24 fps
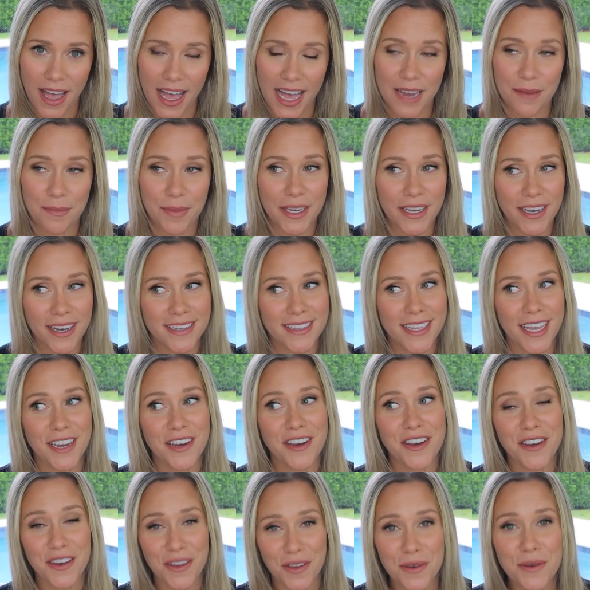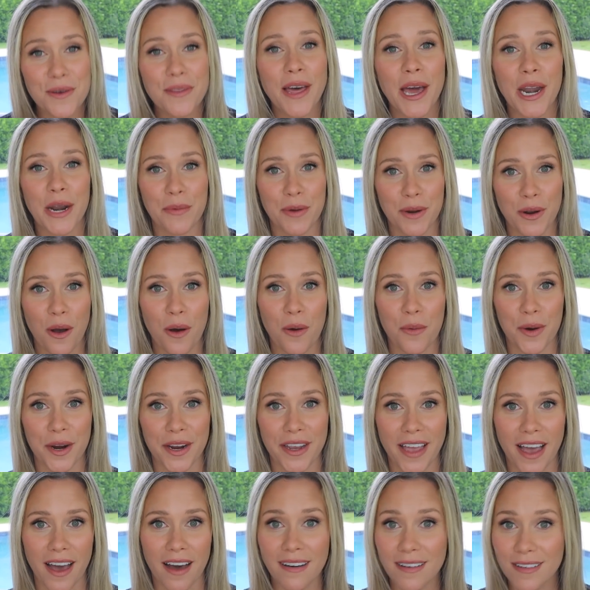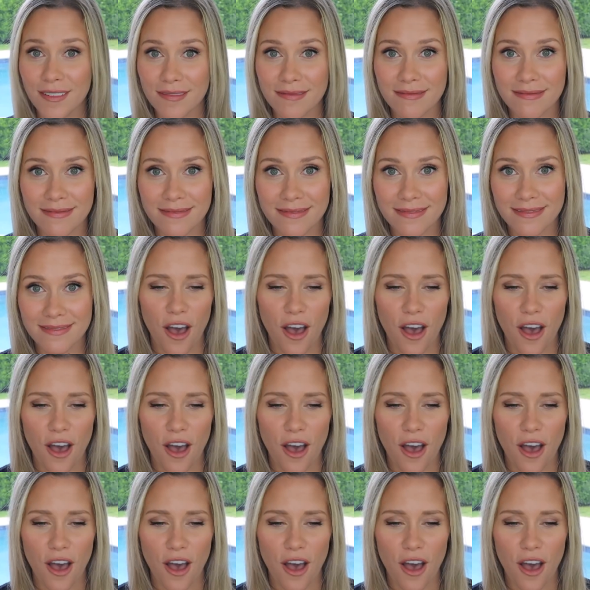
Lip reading: And because I knew that it would all work out,